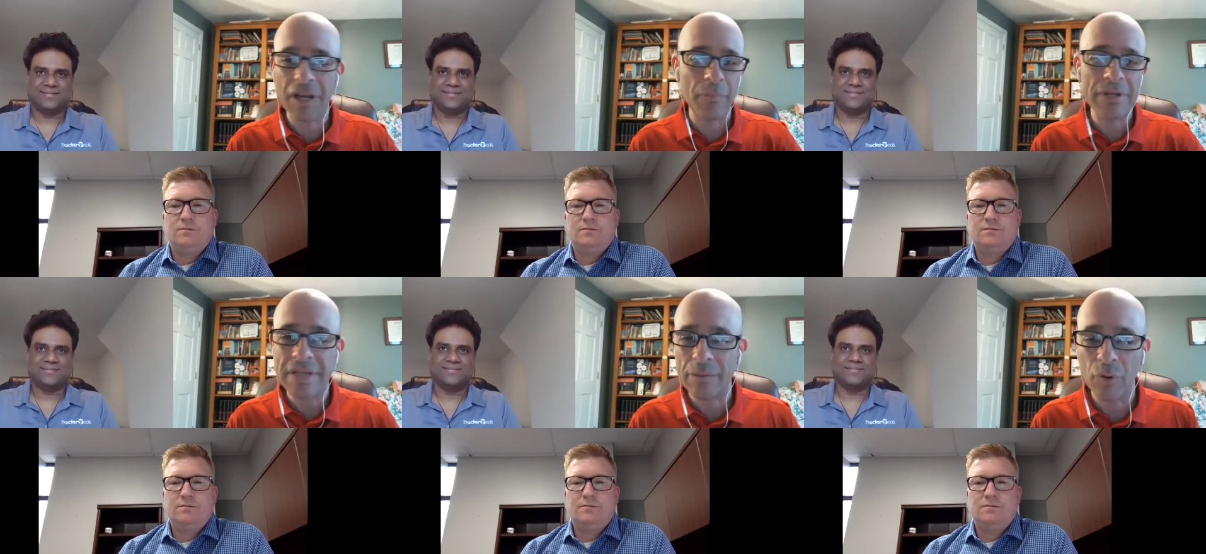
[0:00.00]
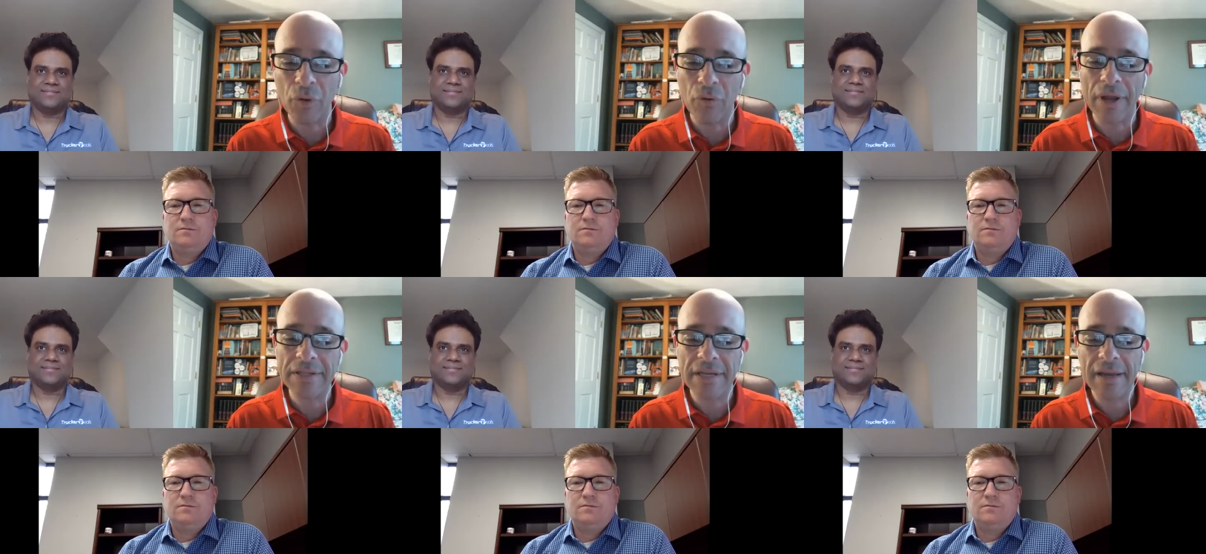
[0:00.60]
Speaker 1: and companies like Blue
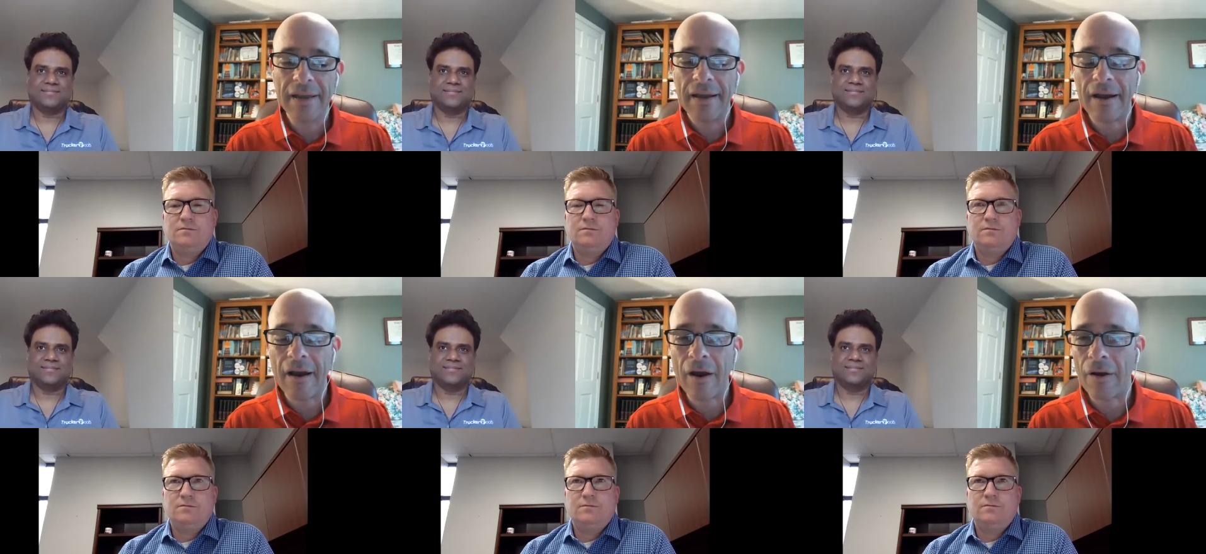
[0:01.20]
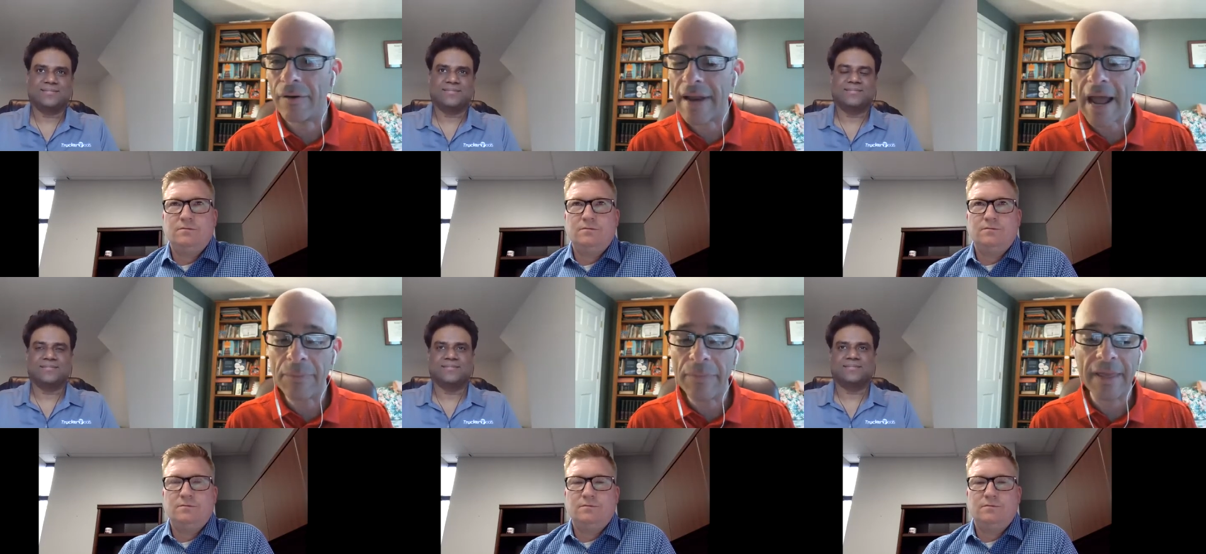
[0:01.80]
Grace uh, are
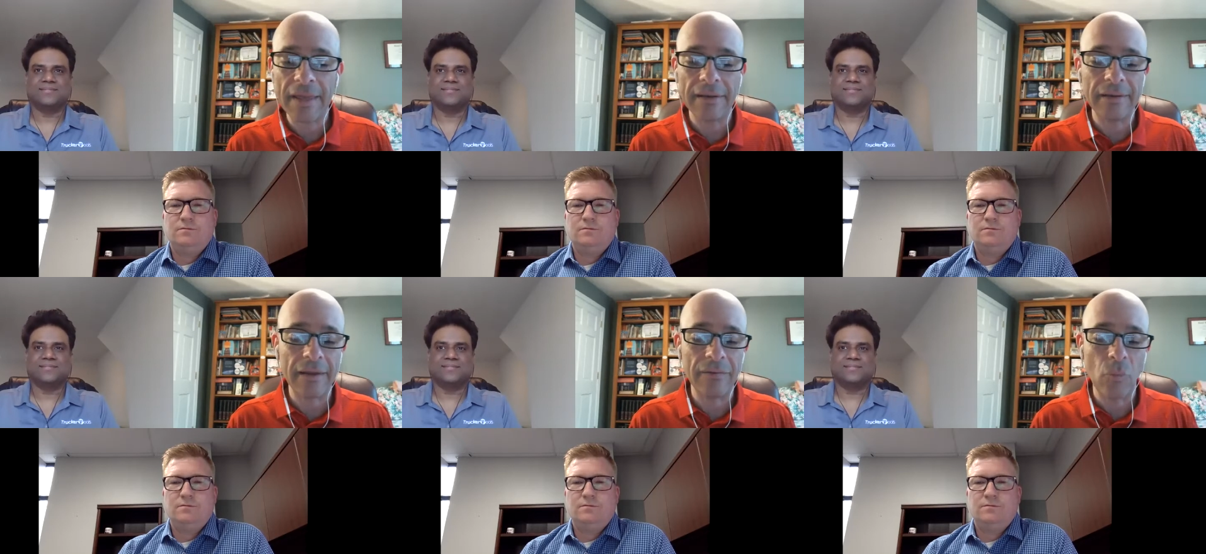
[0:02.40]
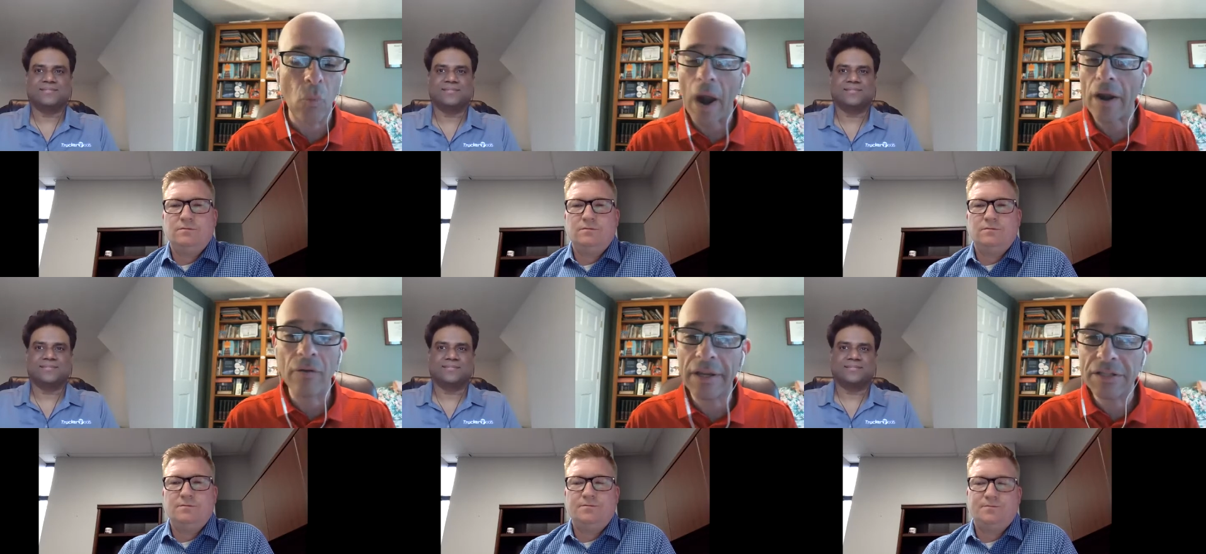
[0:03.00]
adopting? And and why
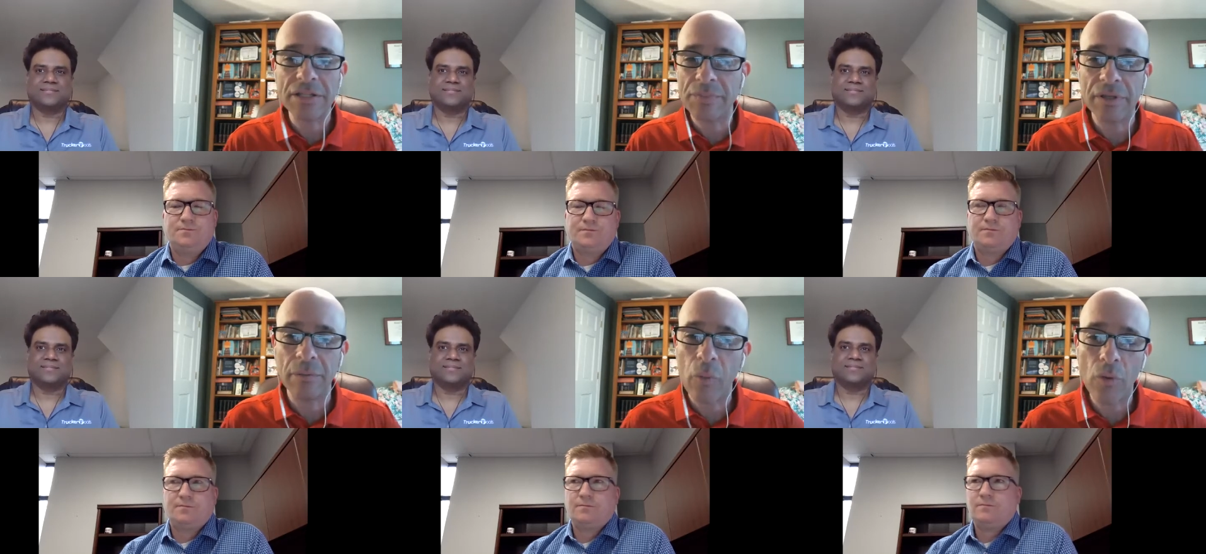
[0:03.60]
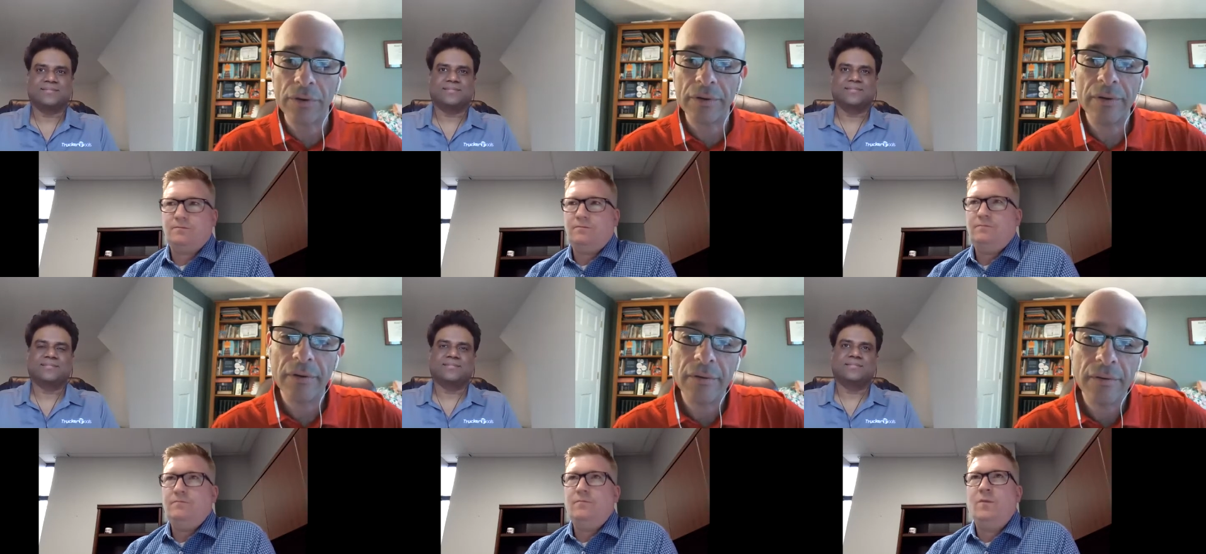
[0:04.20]
are relationships still important?
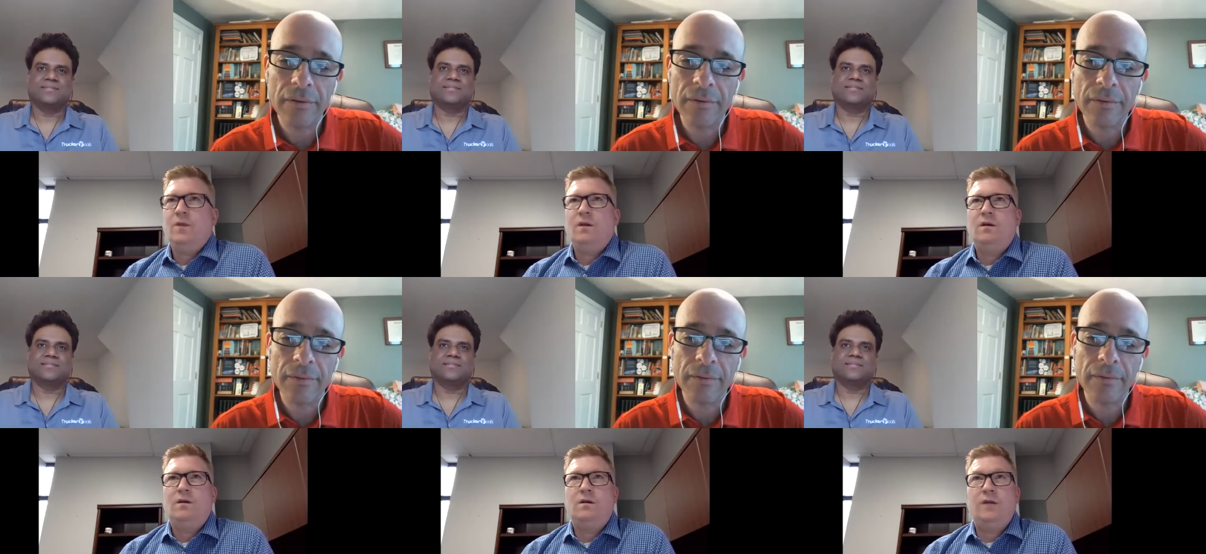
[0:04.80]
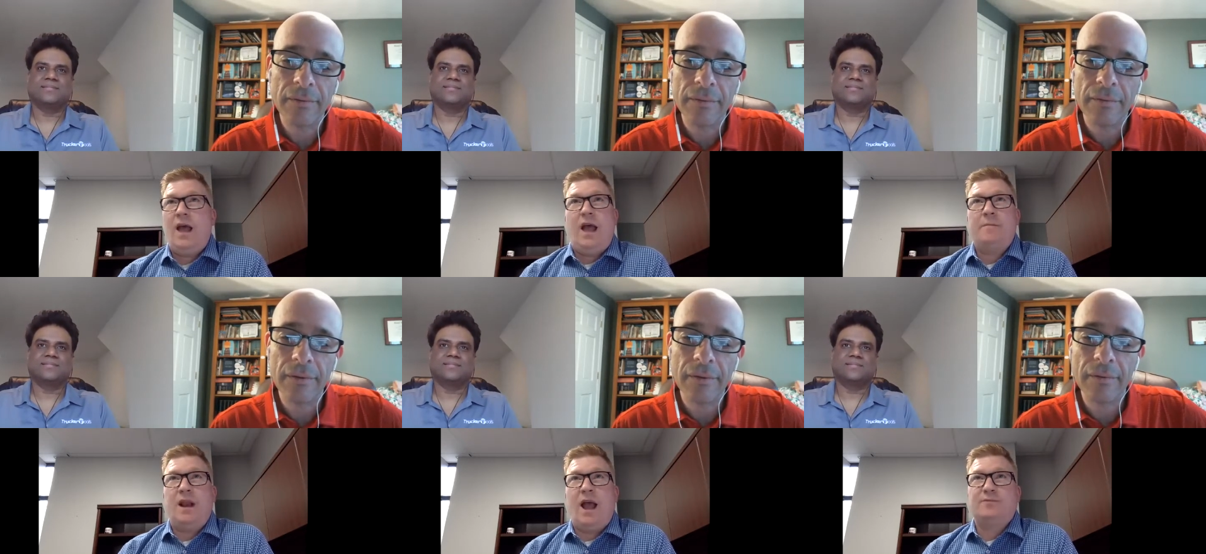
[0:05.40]
Speaker 2: I
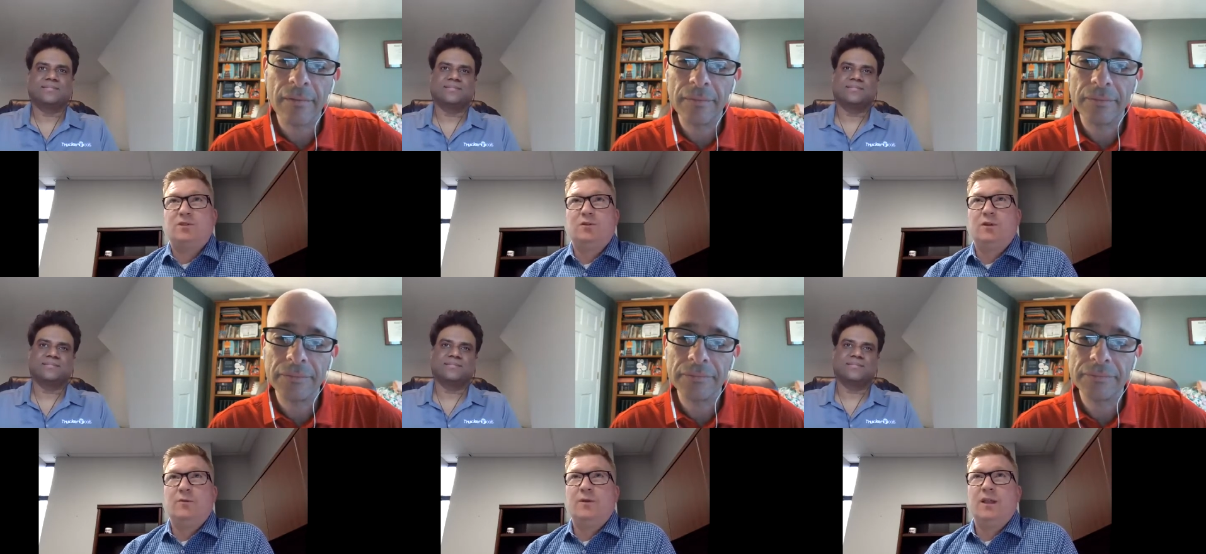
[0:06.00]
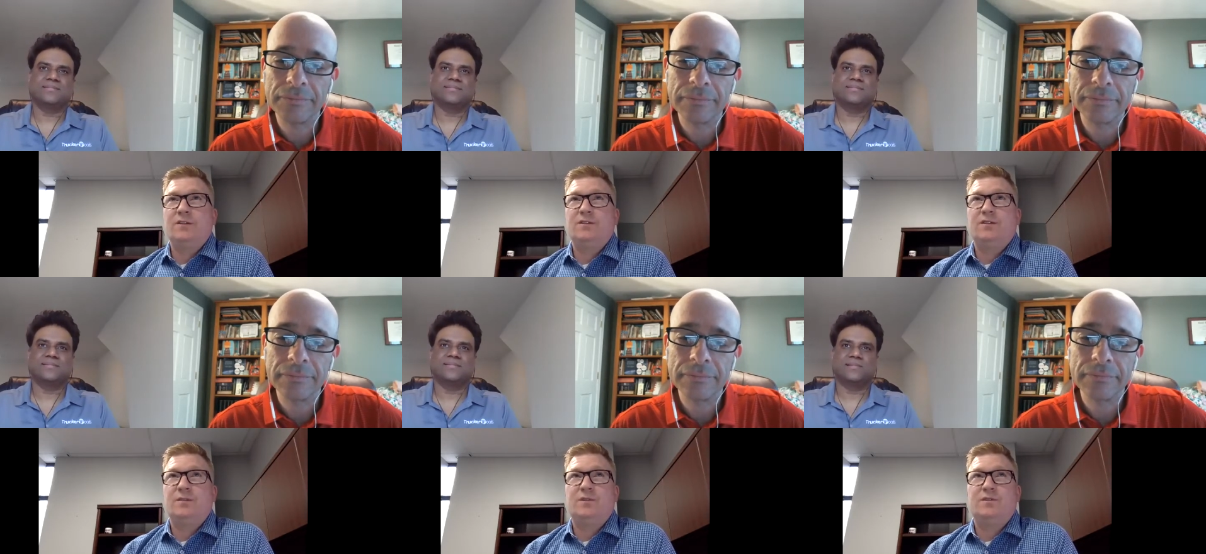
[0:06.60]
mean, absolutely,
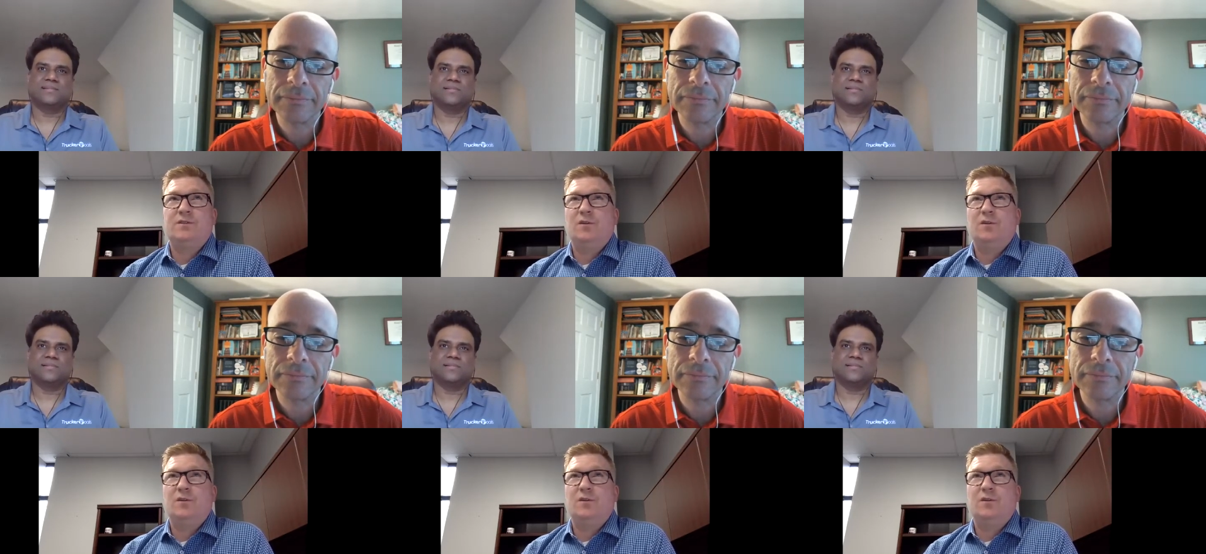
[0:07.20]
relationships are still